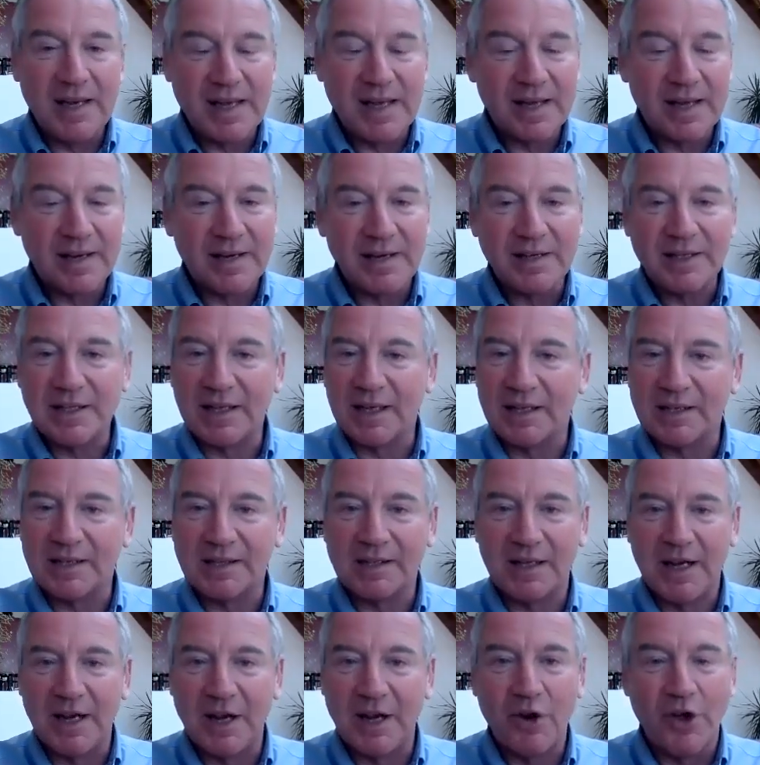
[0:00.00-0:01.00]
in the
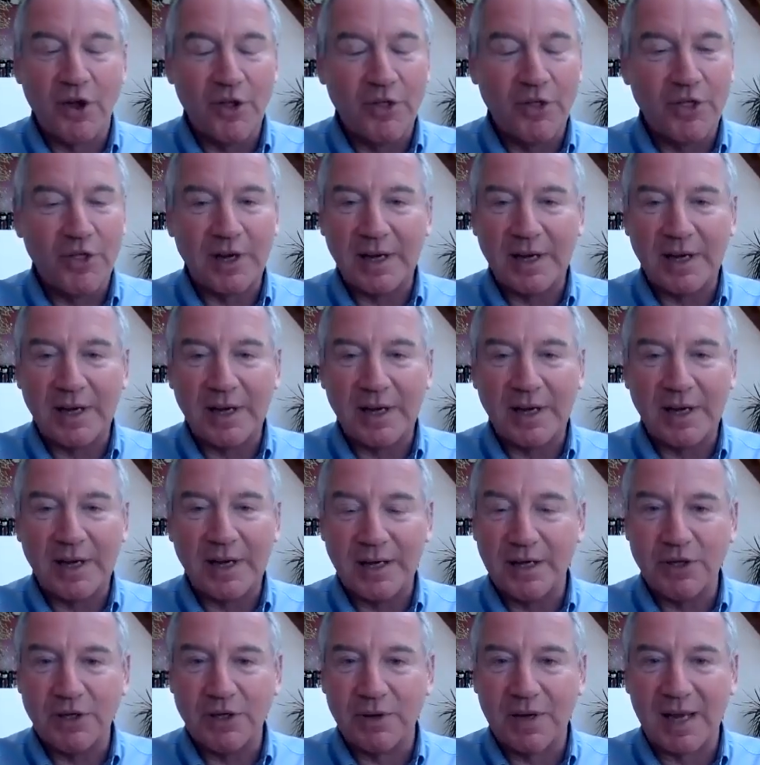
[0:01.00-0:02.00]
NHS, in London, and
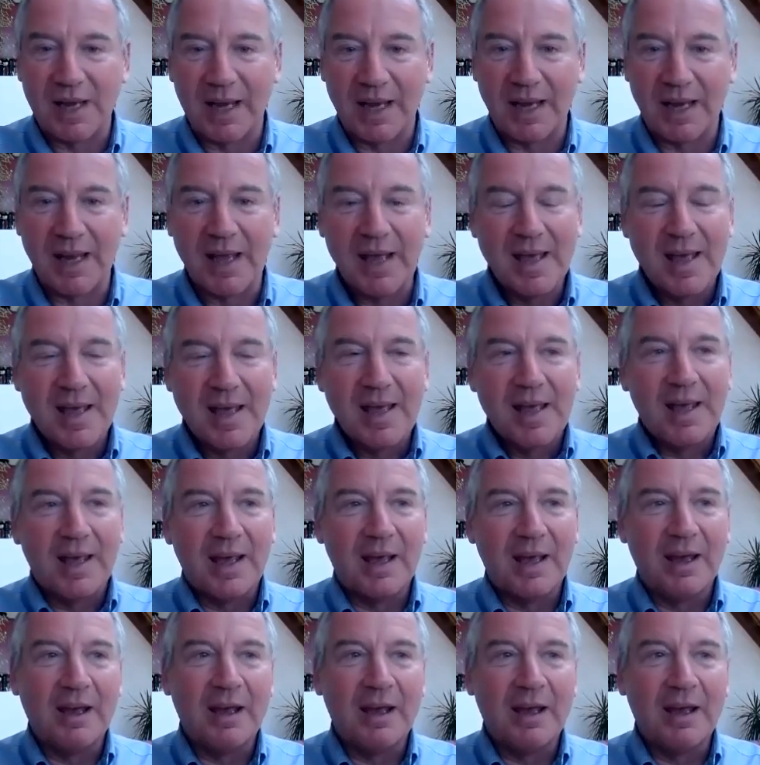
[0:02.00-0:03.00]
in the UK.
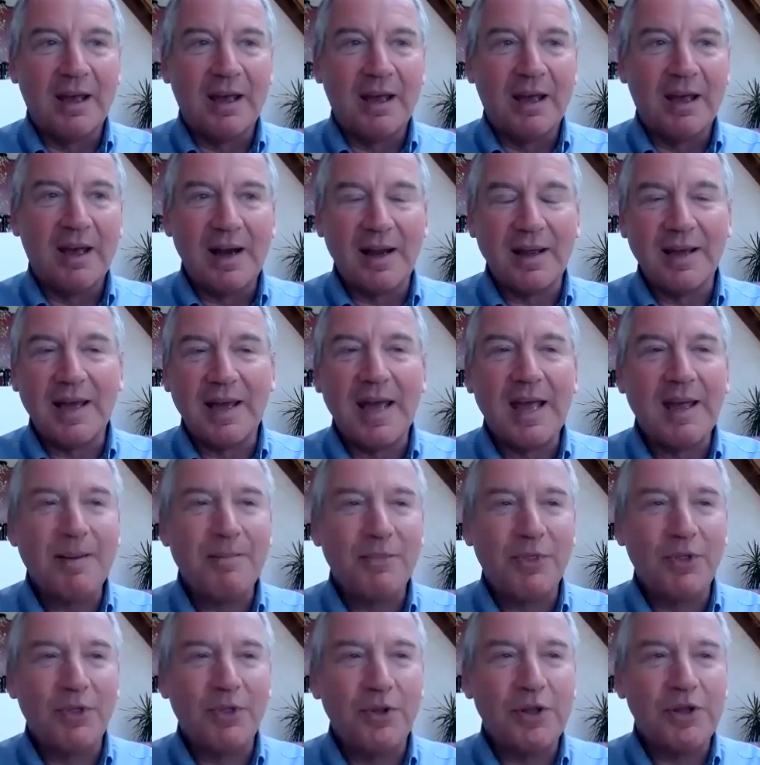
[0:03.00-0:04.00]
And I
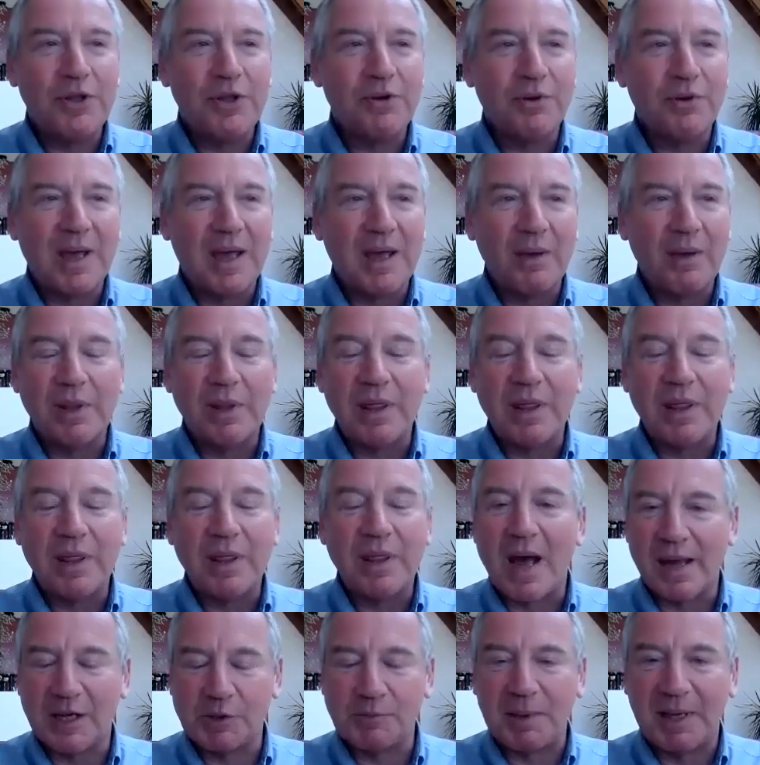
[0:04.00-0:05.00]
came through the UK
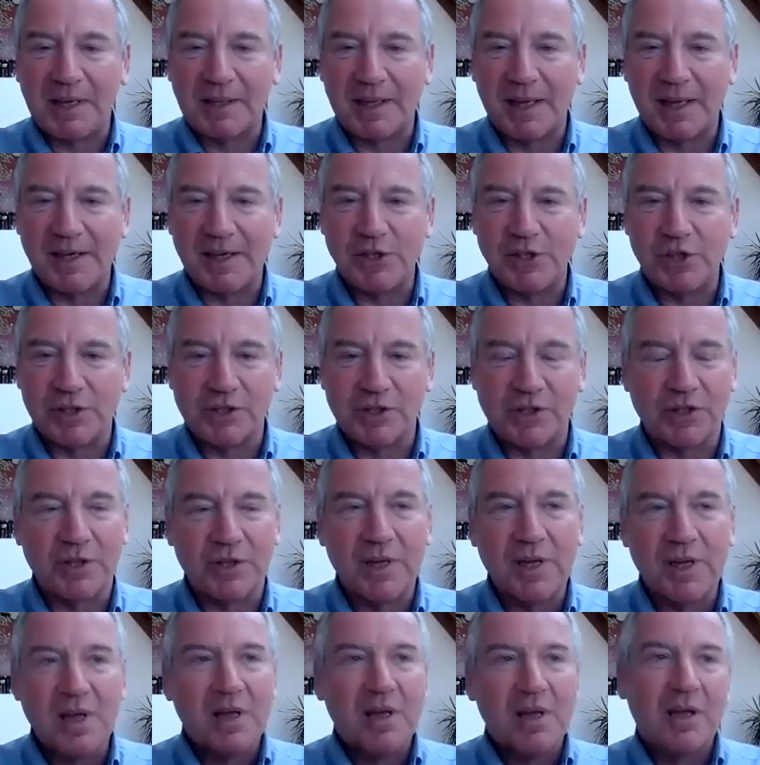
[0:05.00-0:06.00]
with high
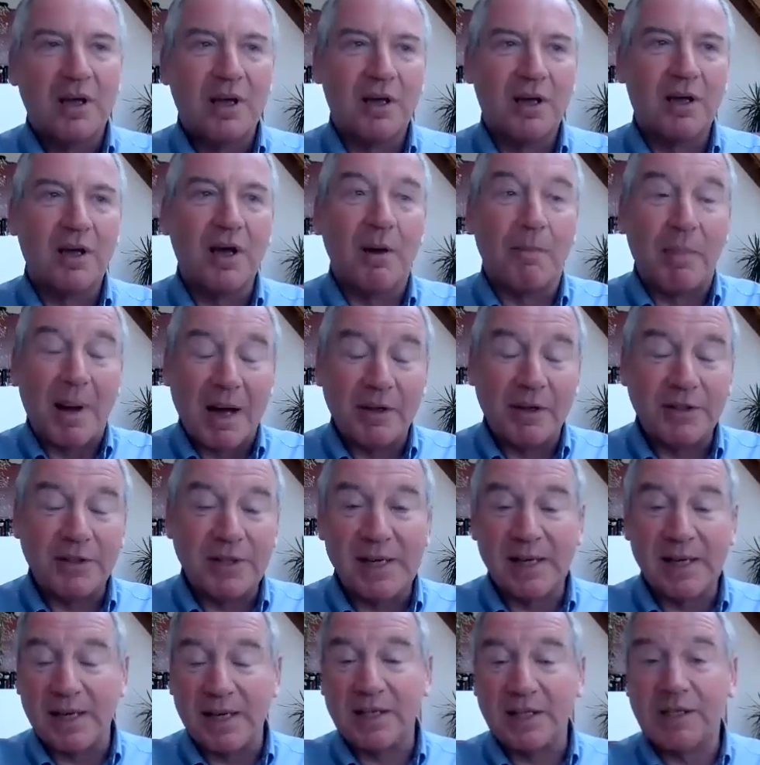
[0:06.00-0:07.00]
expectations
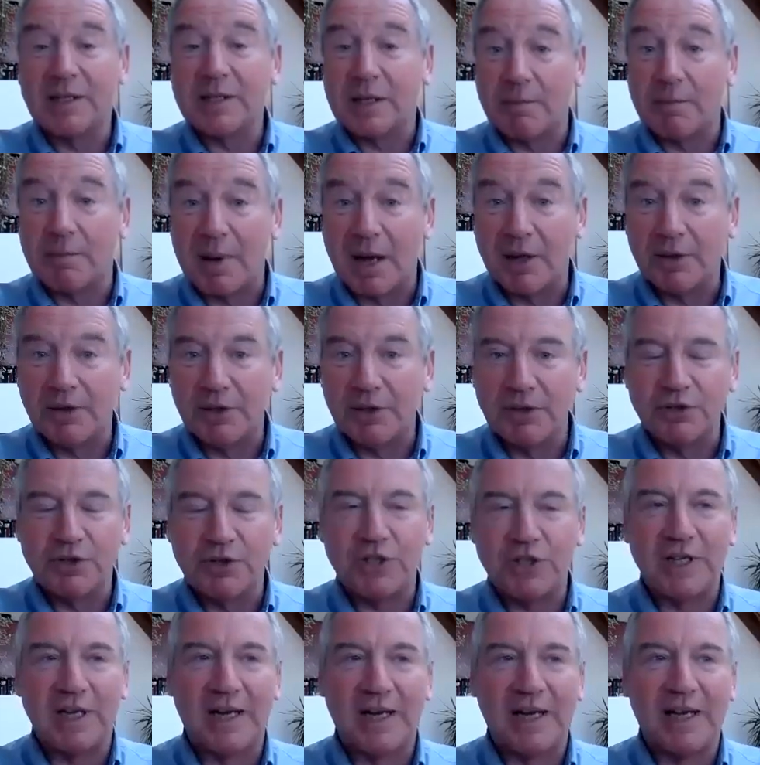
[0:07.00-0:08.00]
about the NHS,
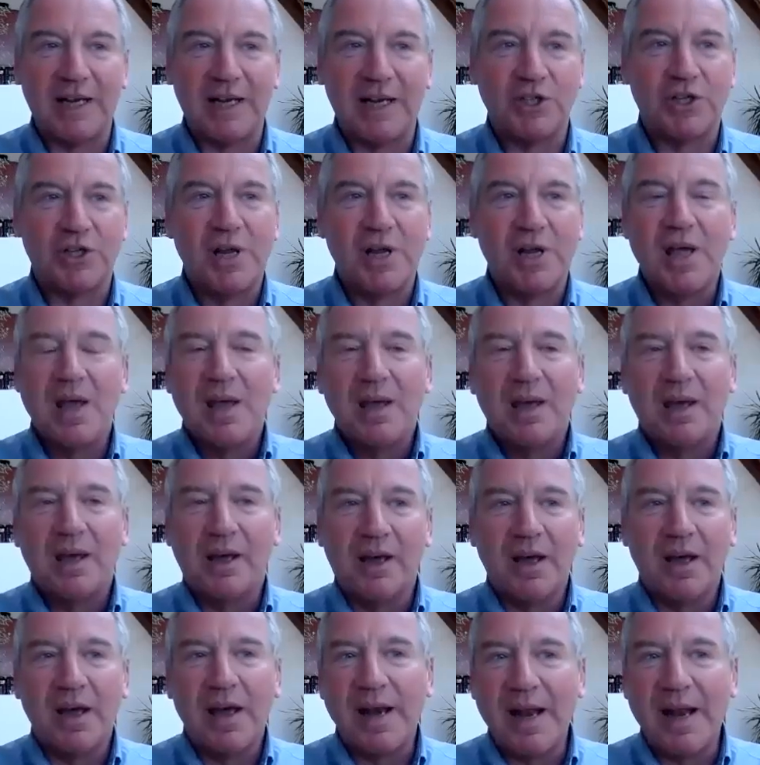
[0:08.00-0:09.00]
about UCLH.
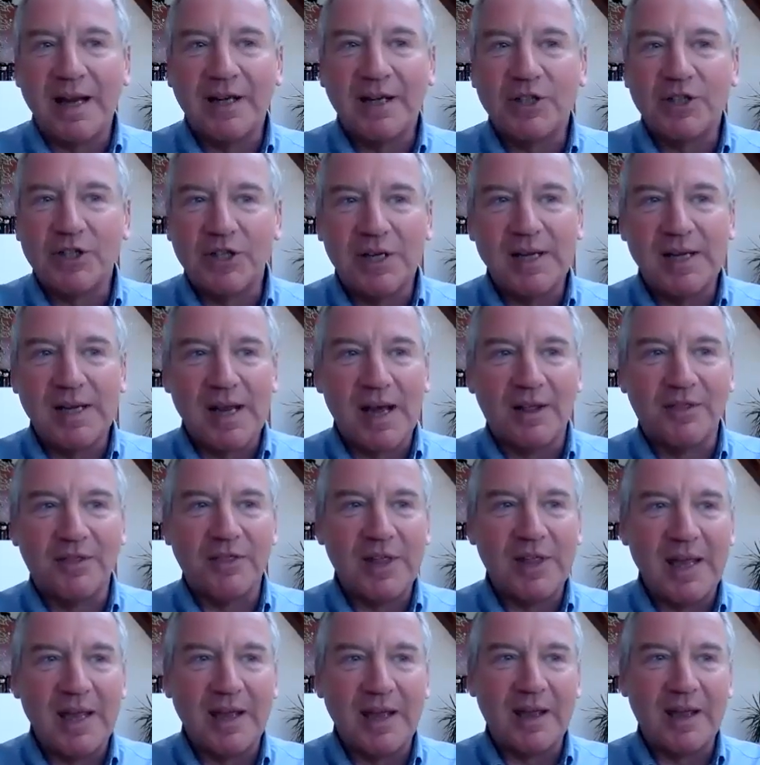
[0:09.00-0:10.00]
And
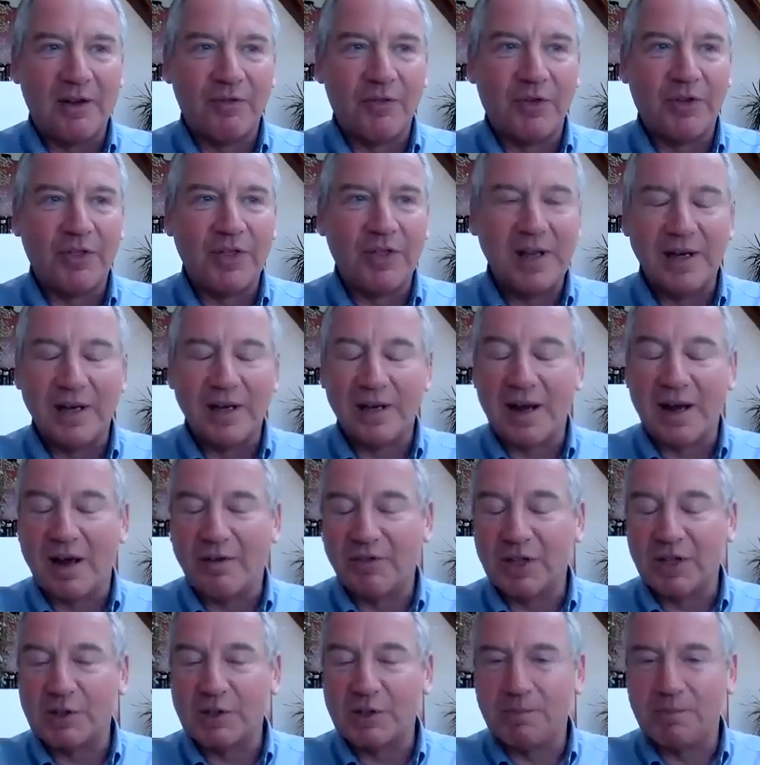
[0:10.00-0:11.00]
actually, I think everything
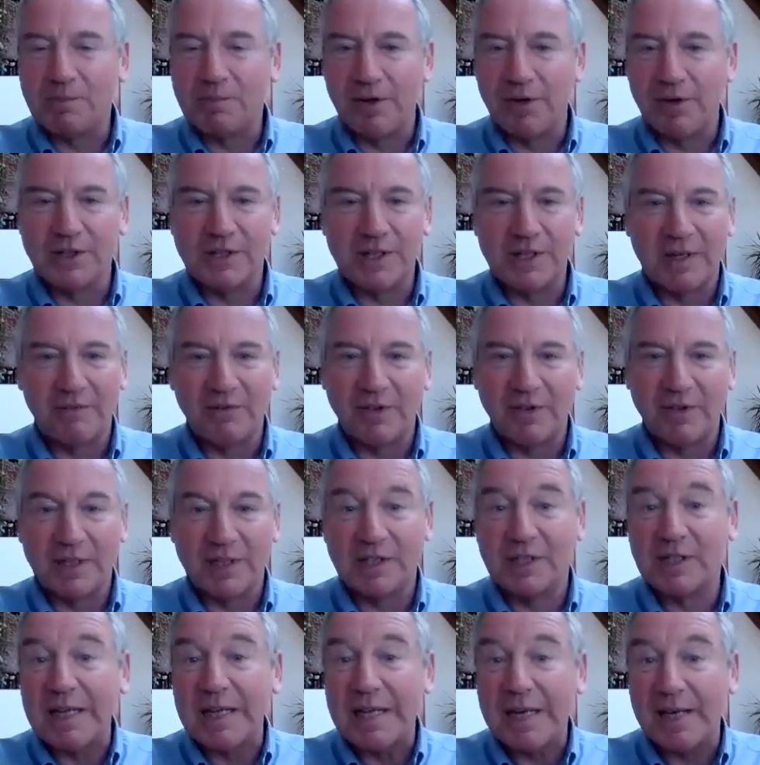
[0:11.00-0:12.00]
that I've experienced
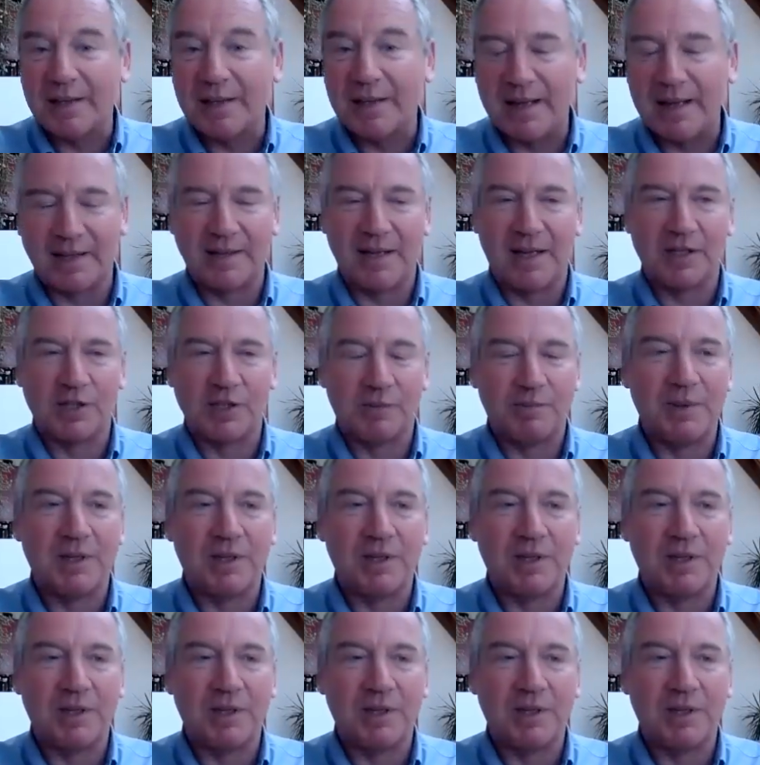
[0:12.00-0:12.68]
have exceeded that